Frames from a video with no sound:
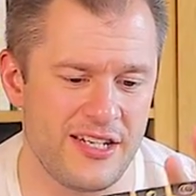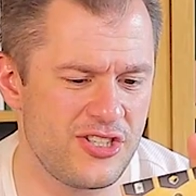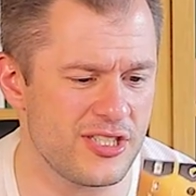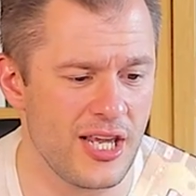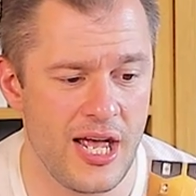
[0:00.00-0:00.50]

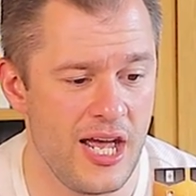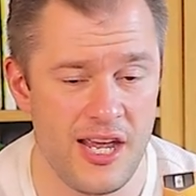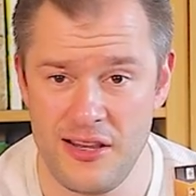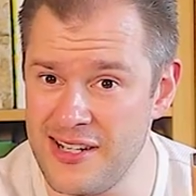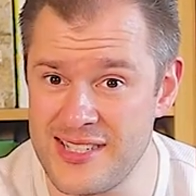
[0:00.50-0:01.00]
just
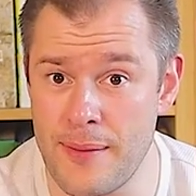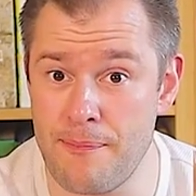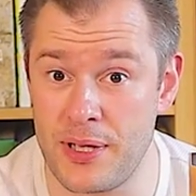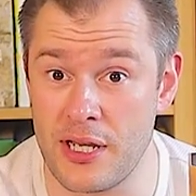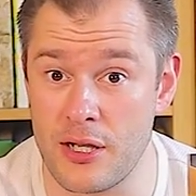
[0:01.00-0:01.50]
nice
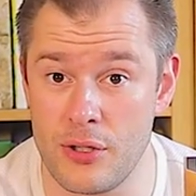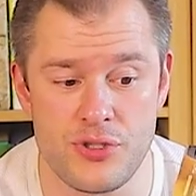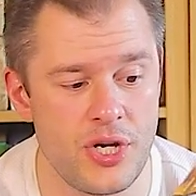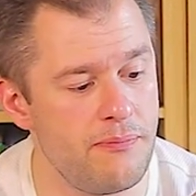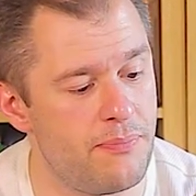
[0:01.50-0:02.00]
simple
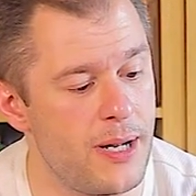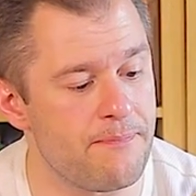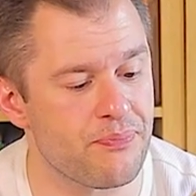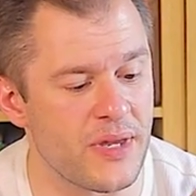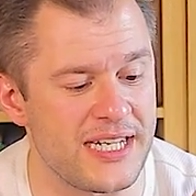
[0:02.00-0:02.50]
inclusion,
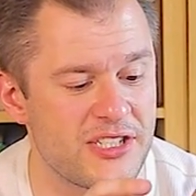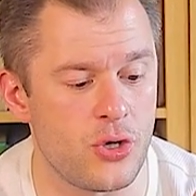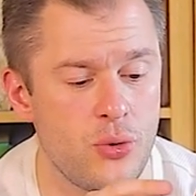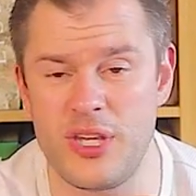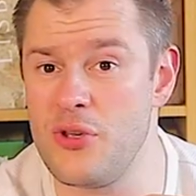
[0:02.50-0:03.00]
but it's
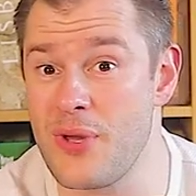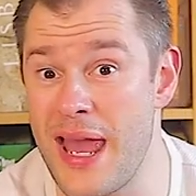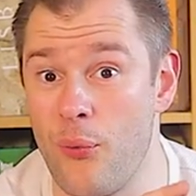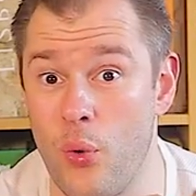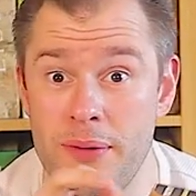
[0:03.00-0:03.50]
cool that you
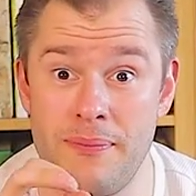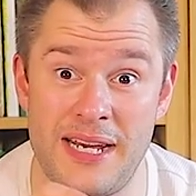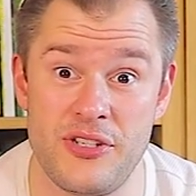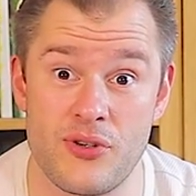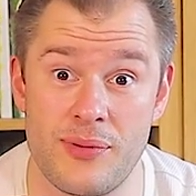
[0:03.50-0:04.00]
get one
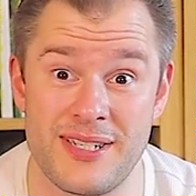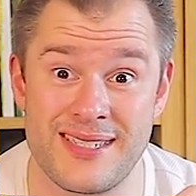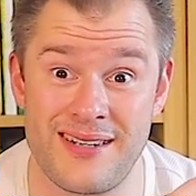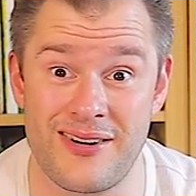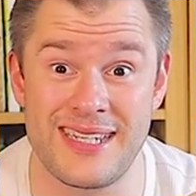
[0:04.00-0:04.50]
manuscript at the
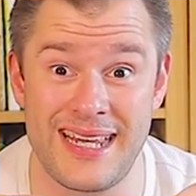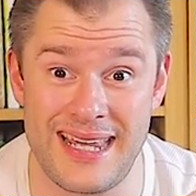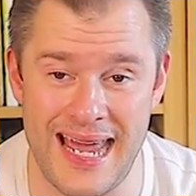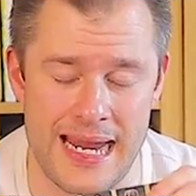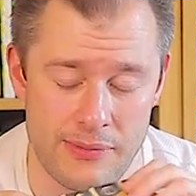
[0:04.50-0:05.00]
start of the
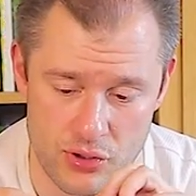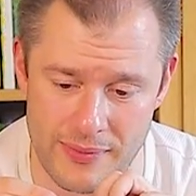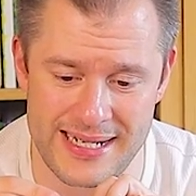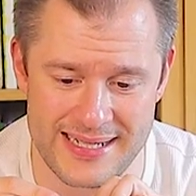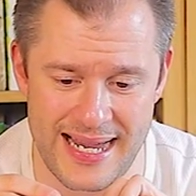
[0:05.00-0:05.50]
game, so it
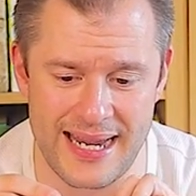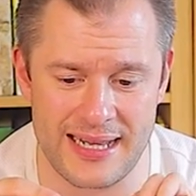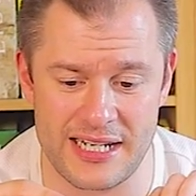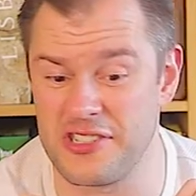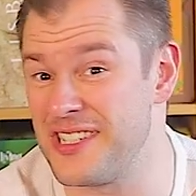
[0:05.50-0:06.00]
makes set
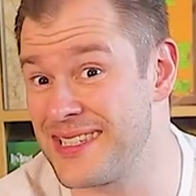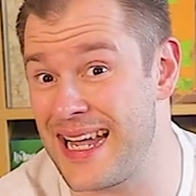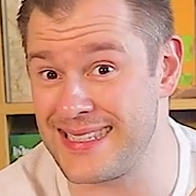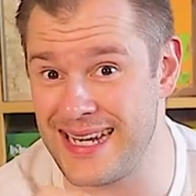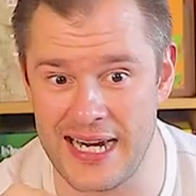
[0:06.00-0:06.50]
collection just
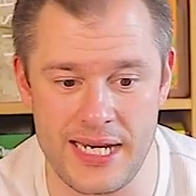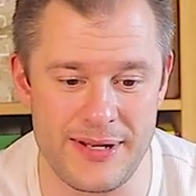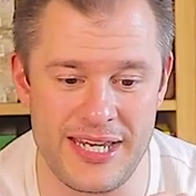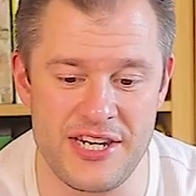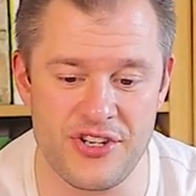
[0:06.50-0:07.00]
that tiny
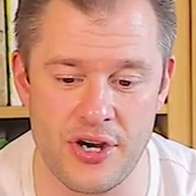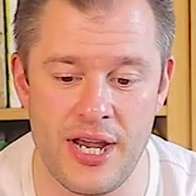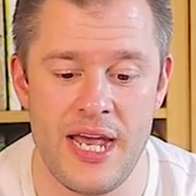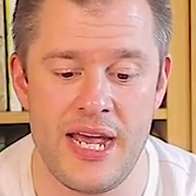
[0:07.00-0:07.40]
bit easier.